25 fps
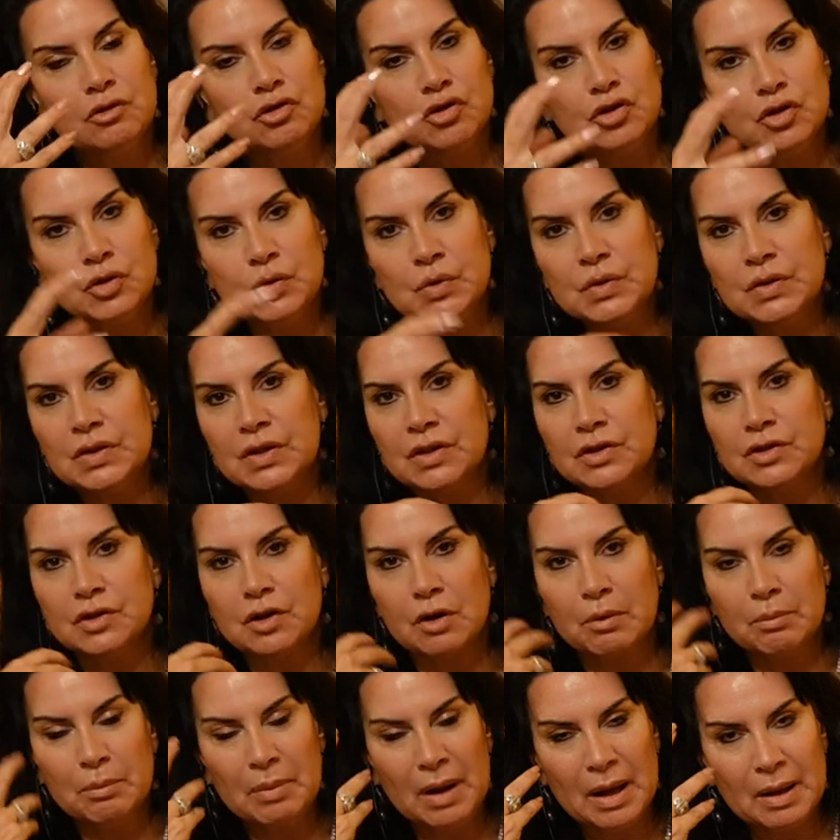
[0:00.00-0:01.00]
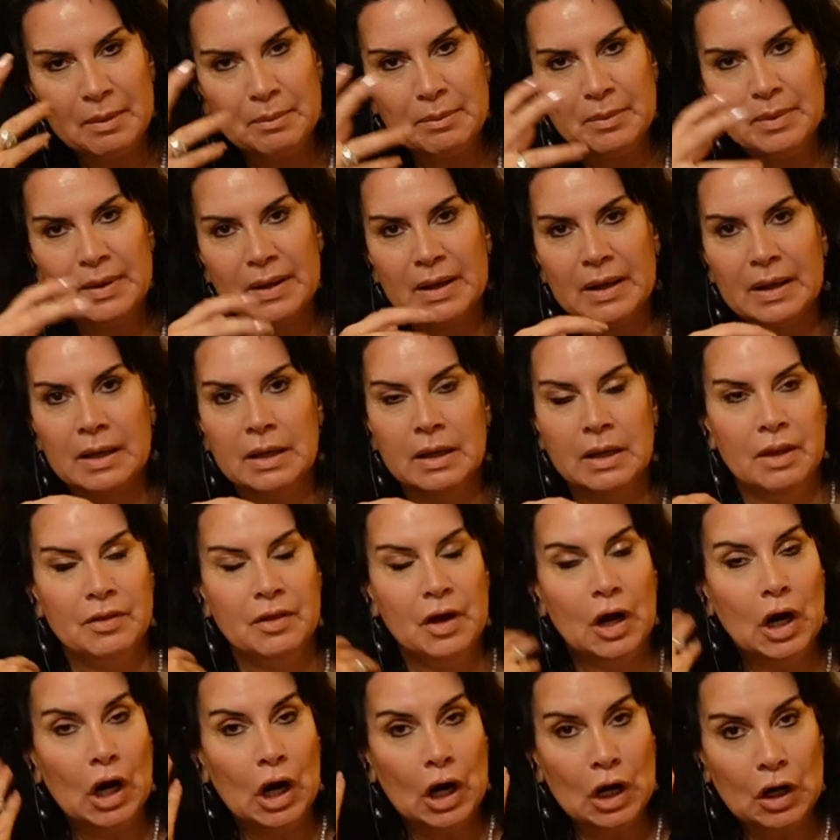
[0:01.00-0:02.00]
juices are pumping.
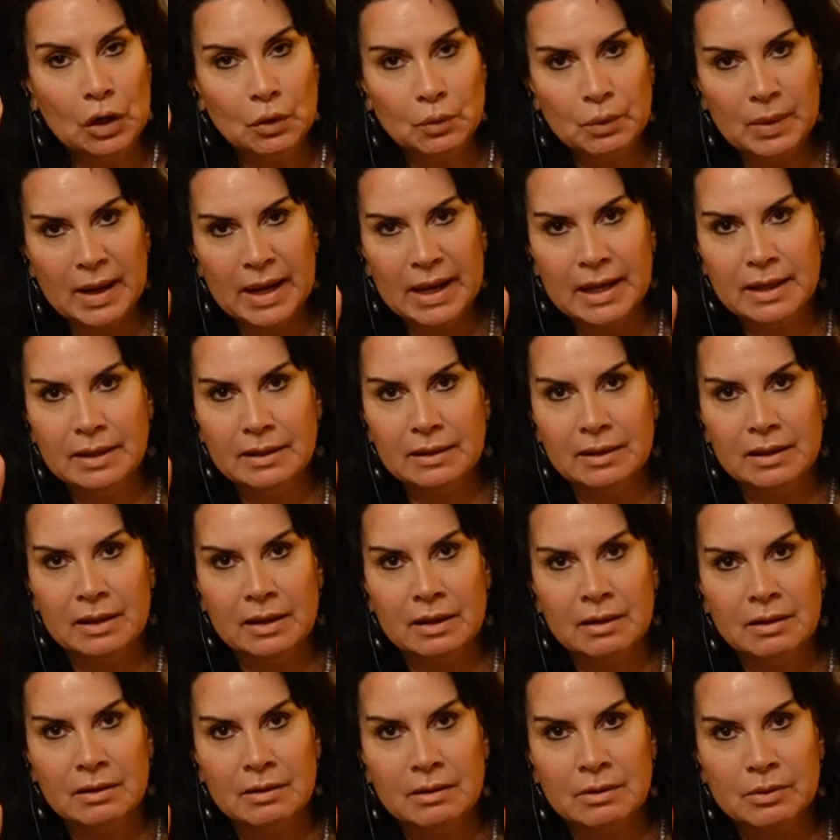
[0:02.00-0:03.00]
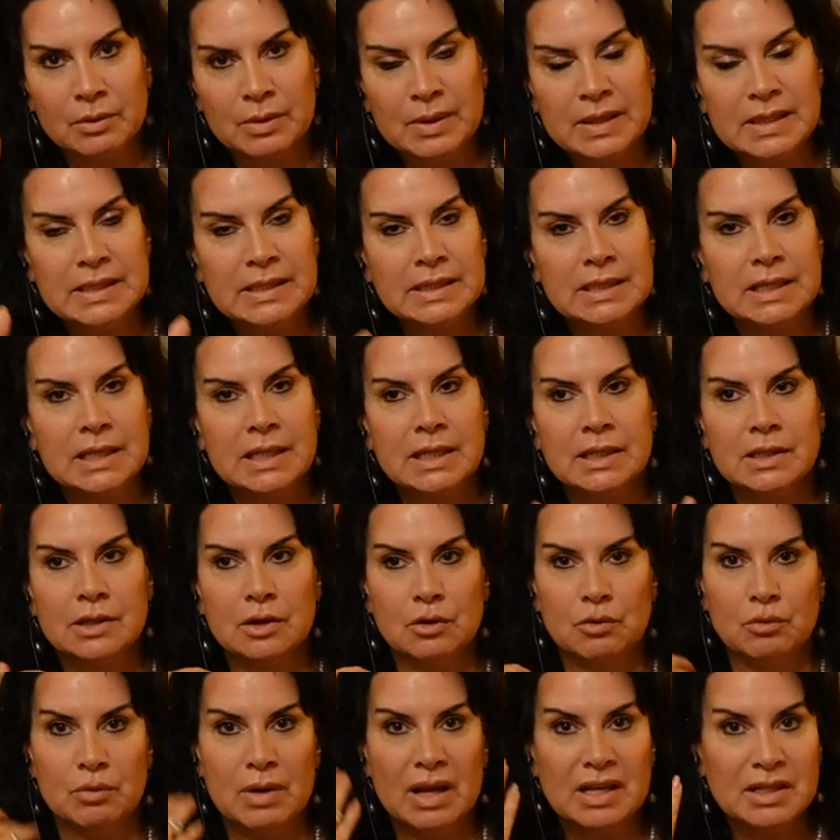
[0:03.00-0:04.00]
The heart rate increases,
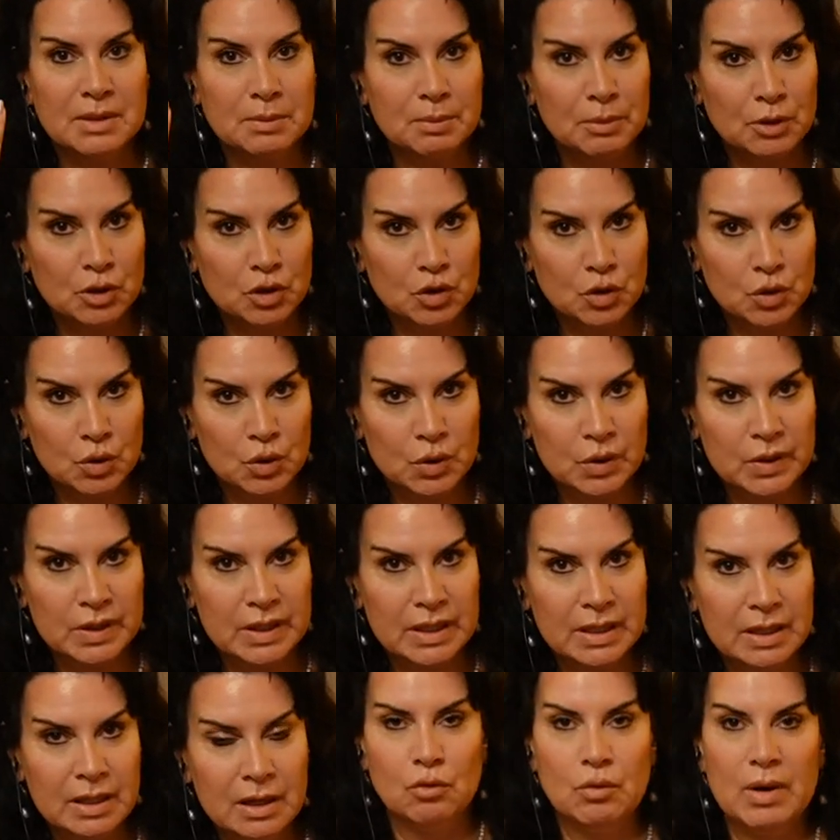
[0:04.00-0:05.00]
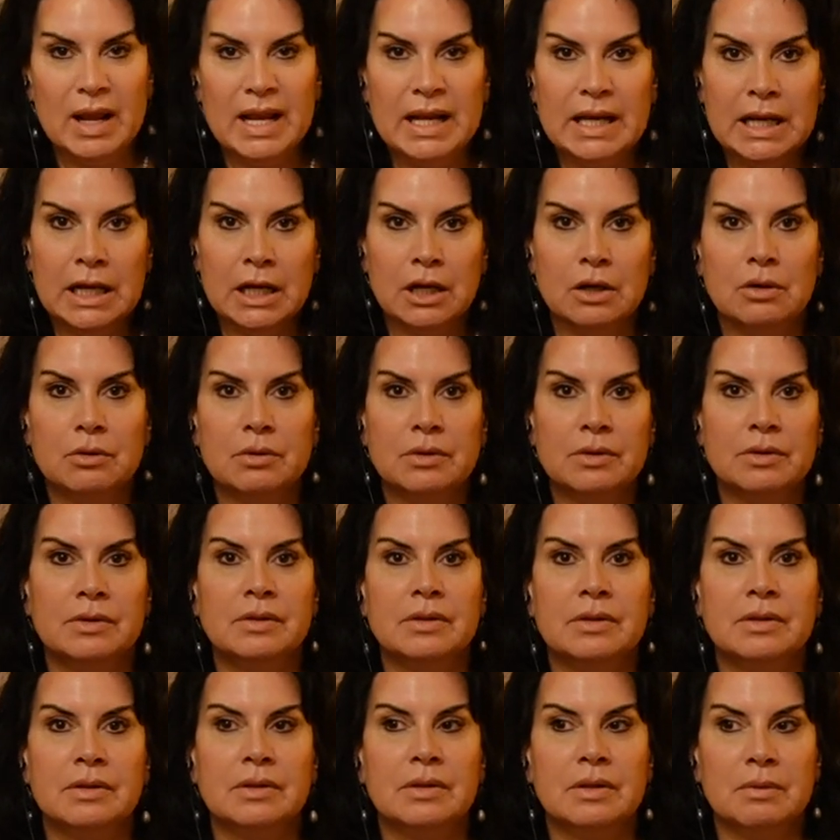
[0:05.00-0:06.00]
the respiratory rate
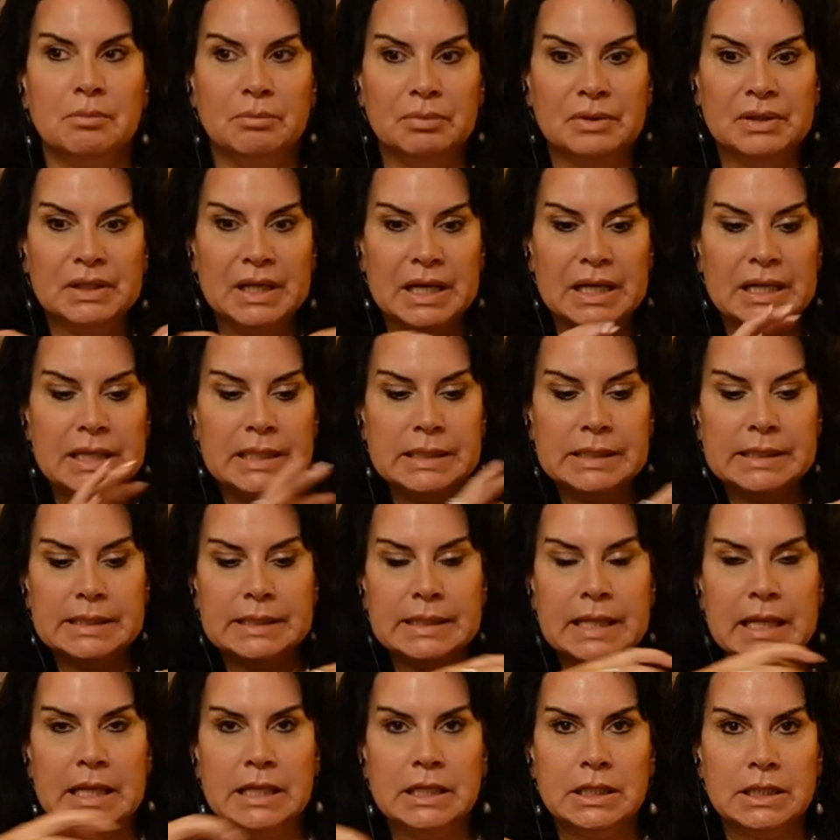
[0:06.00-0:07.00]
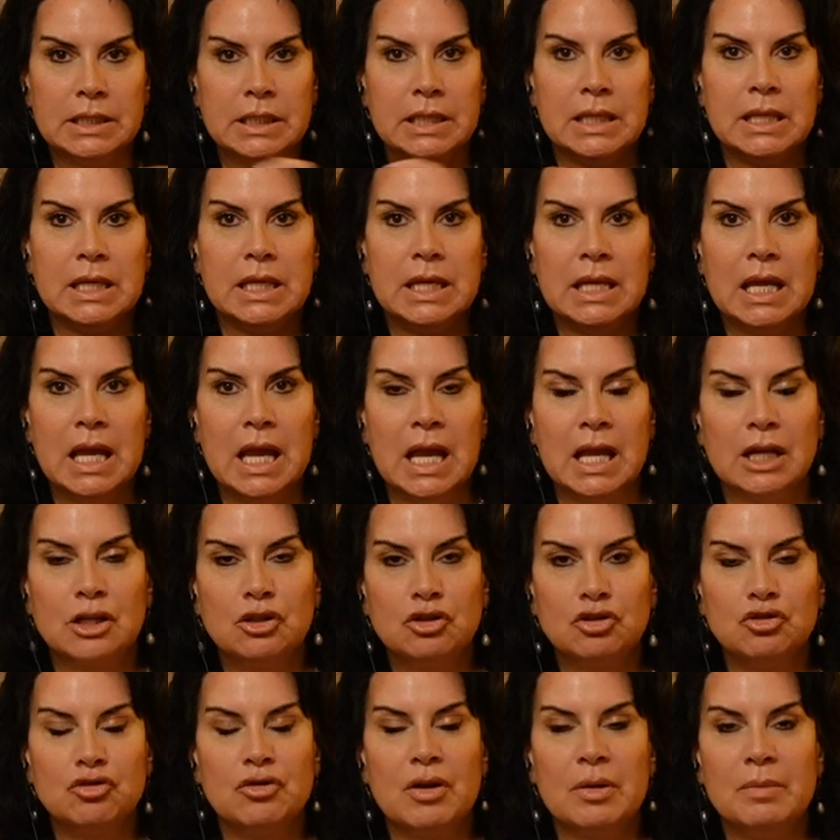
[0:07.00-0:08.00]
increases, the blood is sent to the
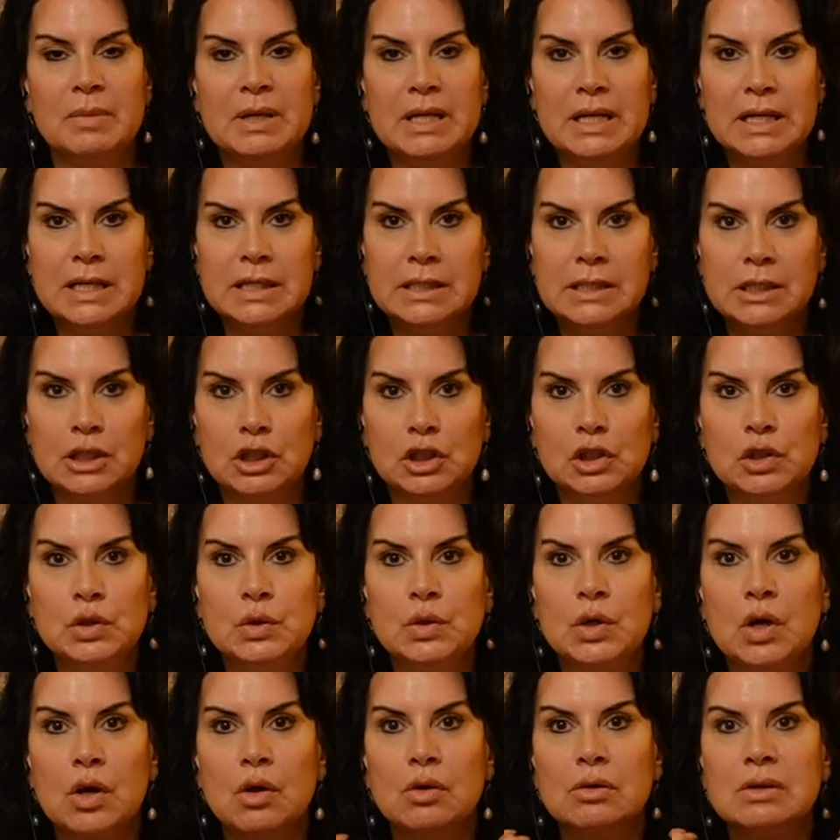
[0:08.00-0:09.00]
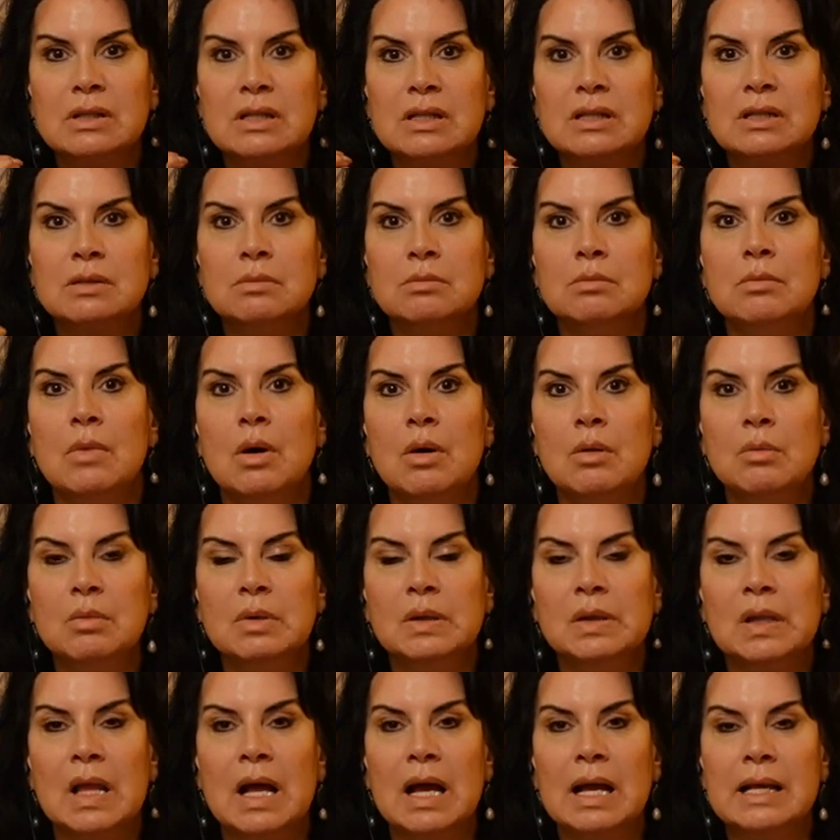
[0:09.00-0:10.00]
extremities, glucose is
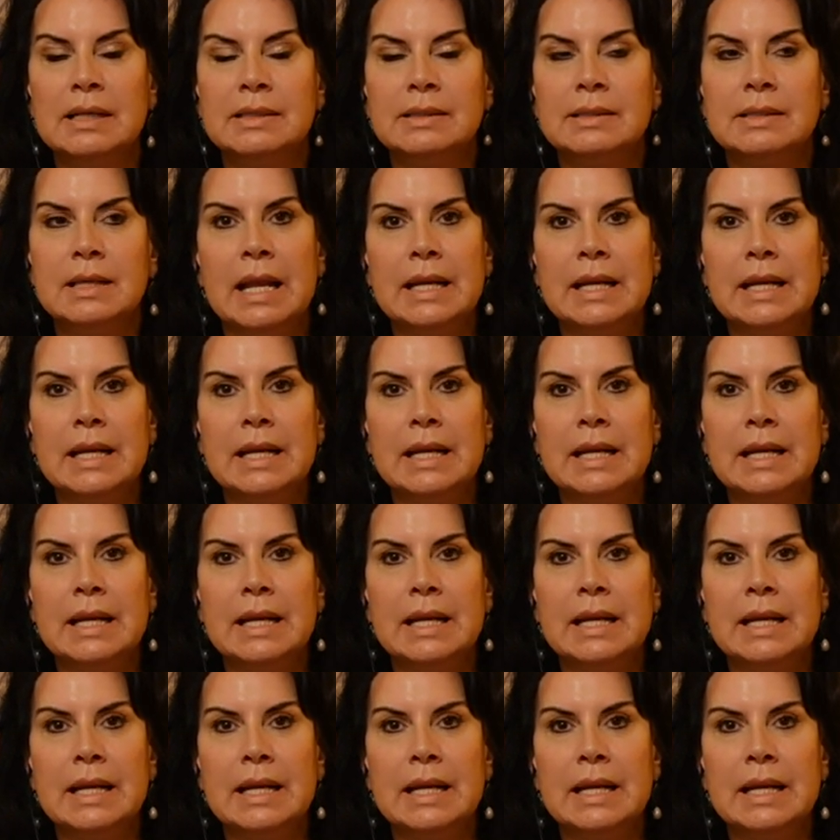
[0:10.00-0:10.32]
mobilized,